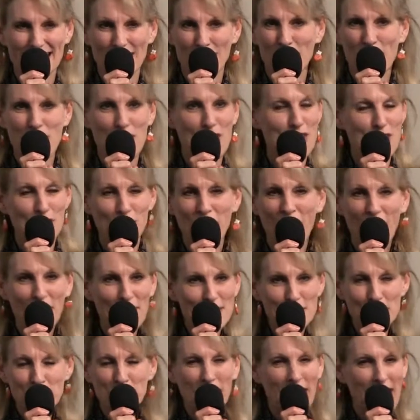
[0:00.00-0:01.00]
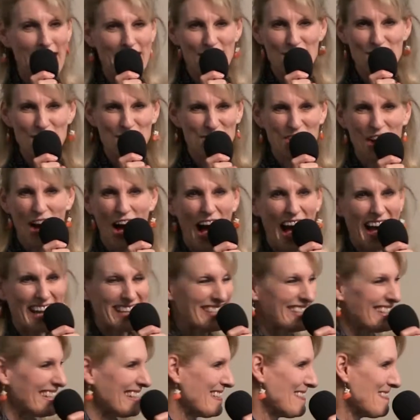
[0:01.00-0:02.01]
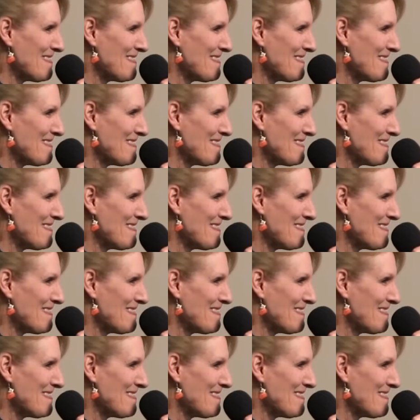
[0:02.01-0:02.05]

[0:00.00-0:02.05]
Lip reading: whether they're on this planet or not.